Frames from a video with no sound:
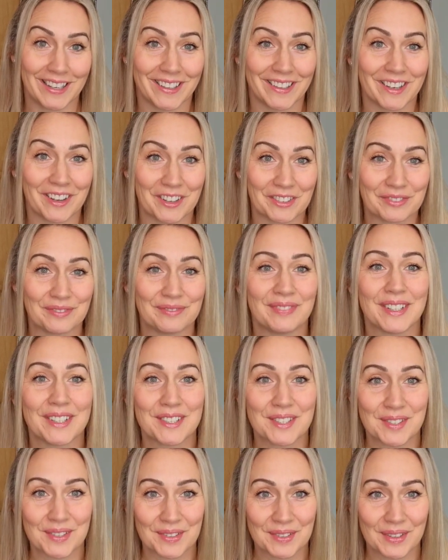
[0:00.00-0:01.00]
enough, my
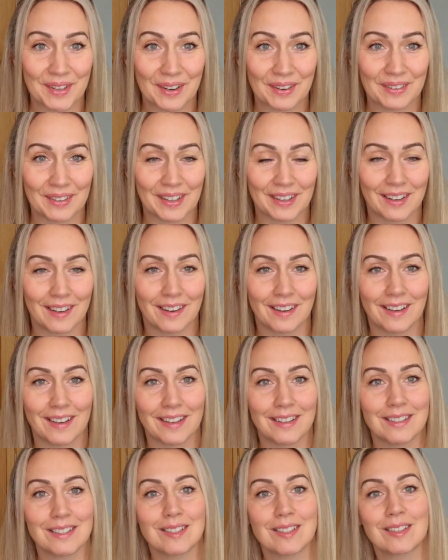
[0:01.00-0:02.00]
two current
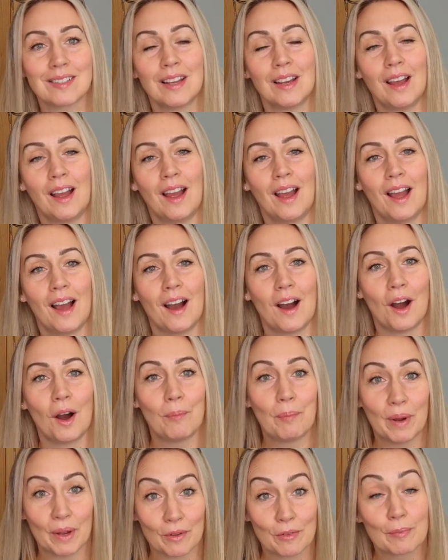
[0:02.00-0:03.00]
clients are
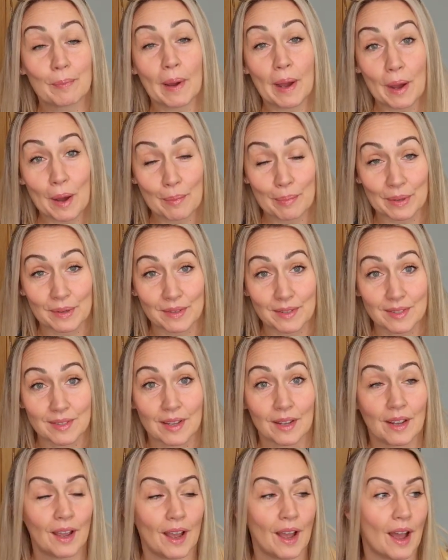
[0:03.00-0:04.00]
both barbers
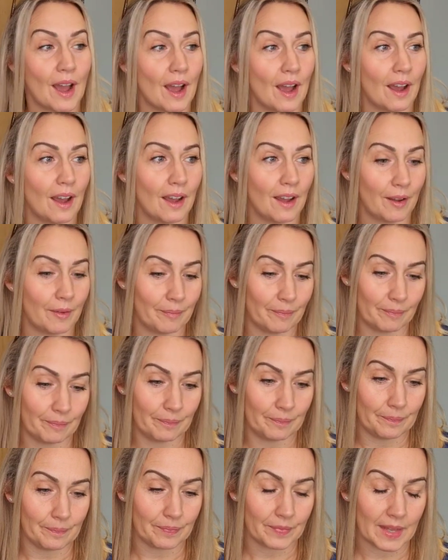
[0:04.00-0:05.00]

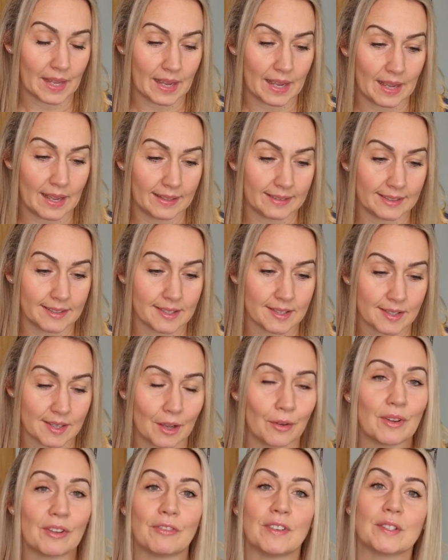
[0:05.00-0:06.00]
um, and
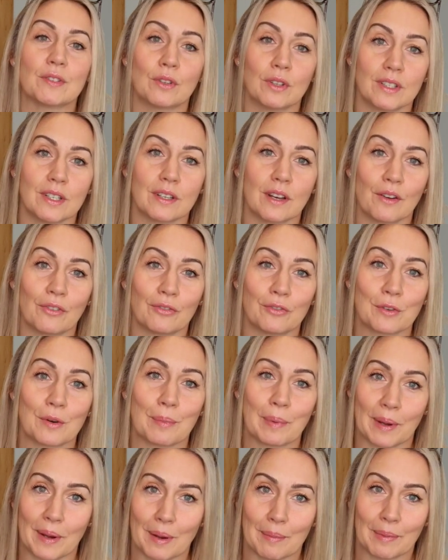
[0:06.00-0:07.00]
so if it's good enough for a
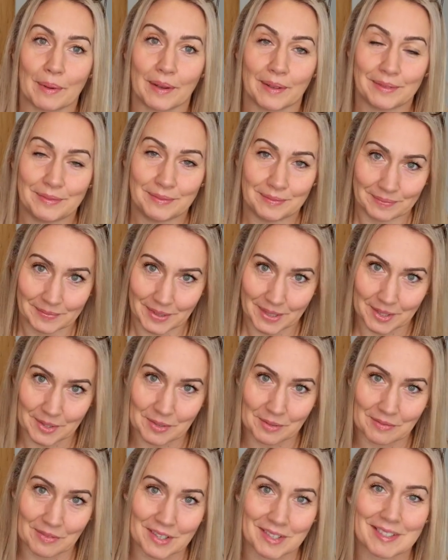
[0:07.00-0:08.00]
barber, it's
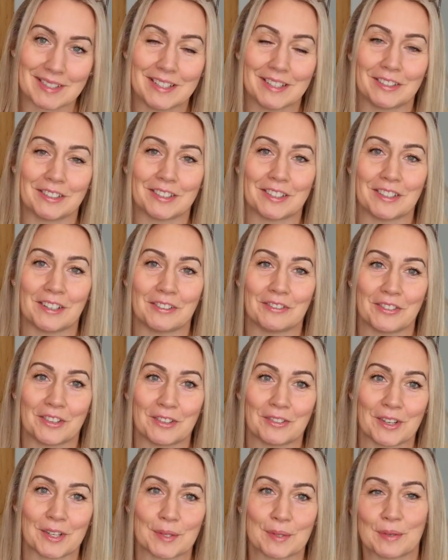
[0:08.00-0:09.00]
obviously good enough for the
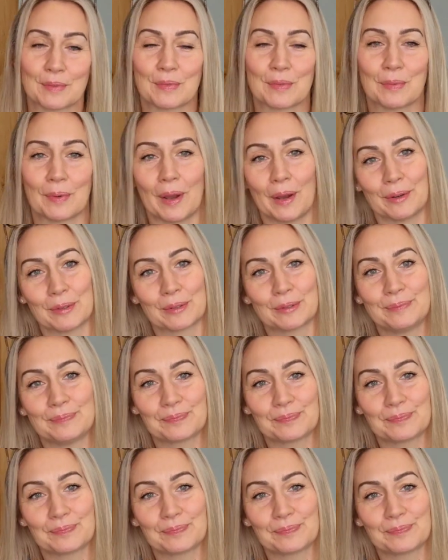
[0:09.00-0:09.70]
rest of the world.